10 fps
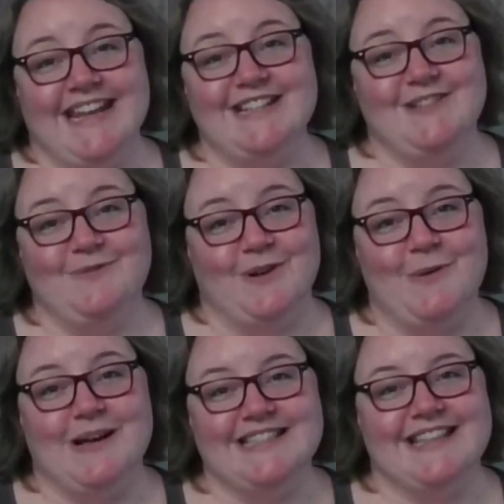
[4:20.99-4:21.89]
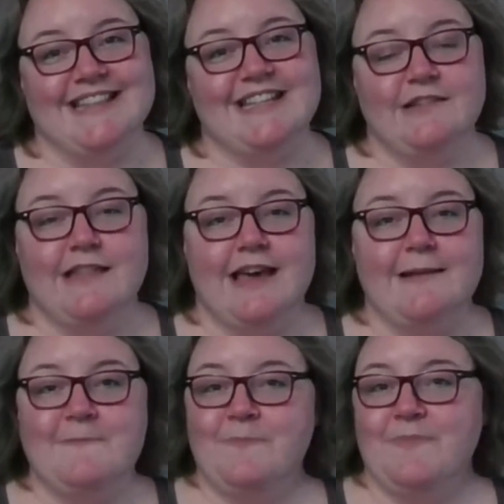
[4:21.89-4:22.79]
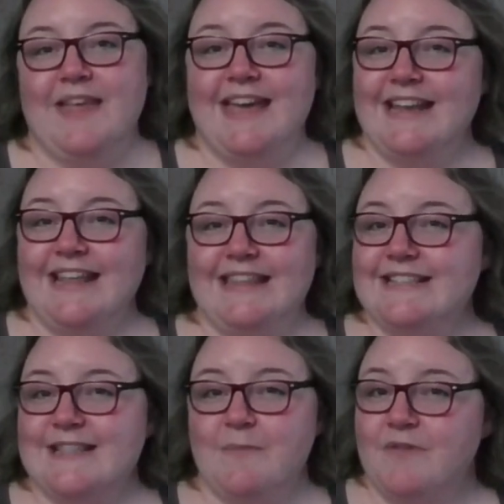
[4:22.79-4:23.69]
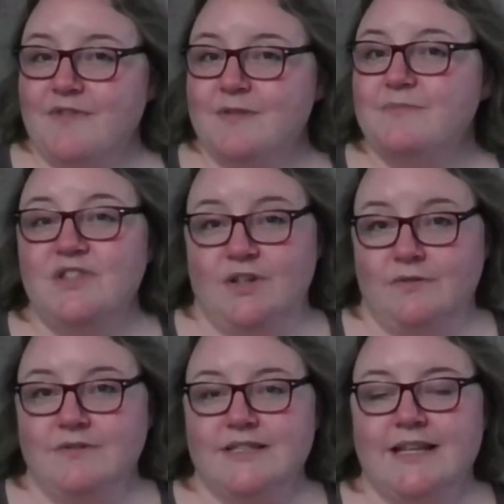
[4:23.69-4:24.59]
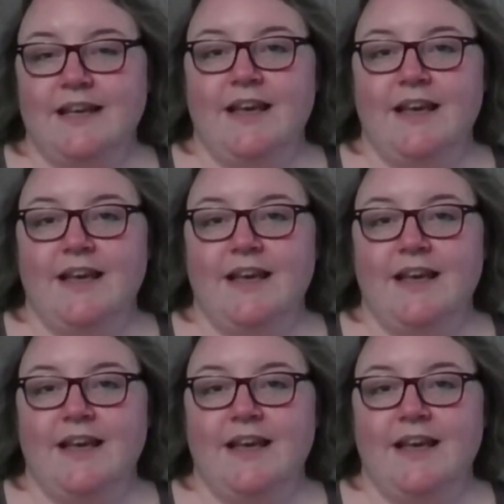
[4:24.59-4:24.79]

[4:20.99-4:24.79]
I do request that they do that. And I think some of them don't,